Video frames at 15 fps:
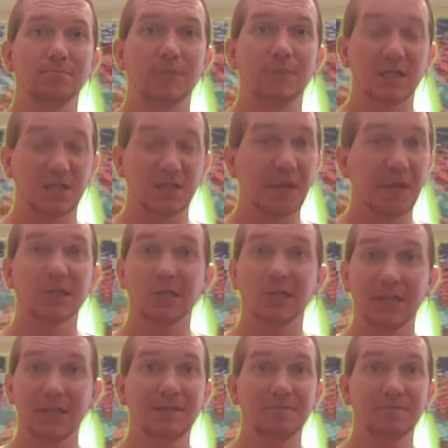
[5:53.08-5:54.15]

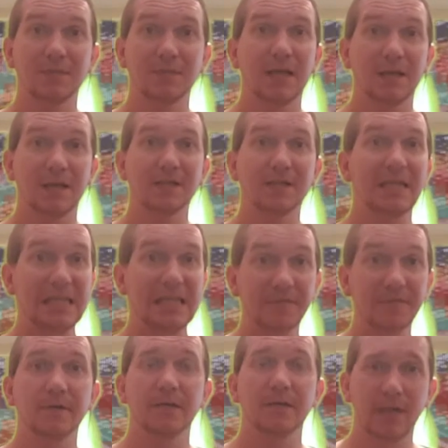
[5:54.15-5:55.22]
especially and
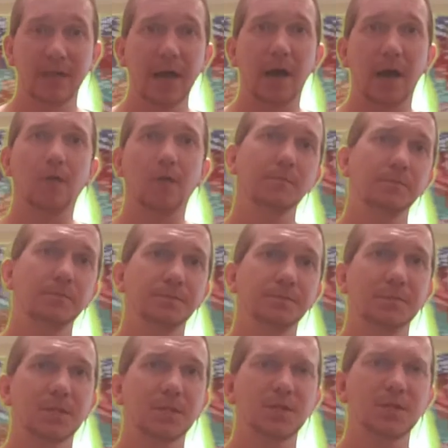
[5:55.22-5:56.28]
even now.
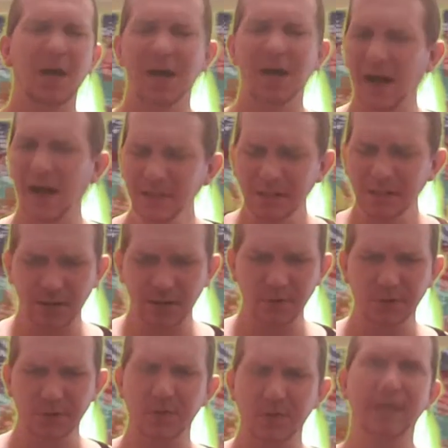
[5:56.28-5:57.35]
So I highly
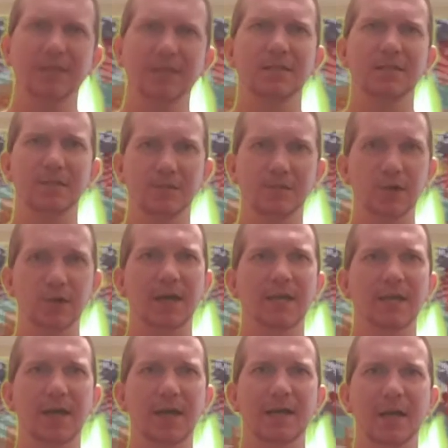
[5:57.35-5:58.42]
encourage you guys to check
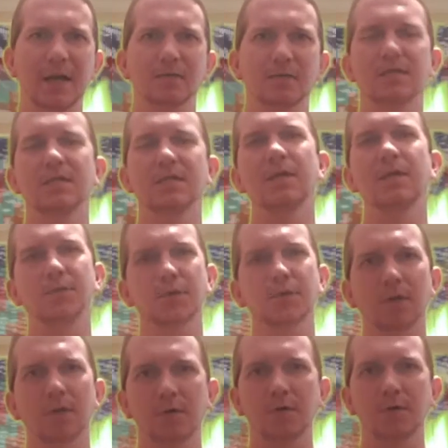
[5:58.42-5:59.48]
that out. See if your
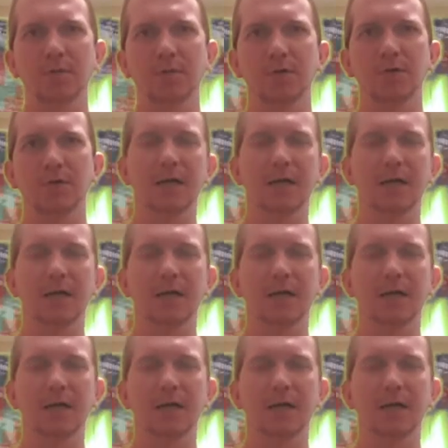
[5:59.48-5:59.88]
local community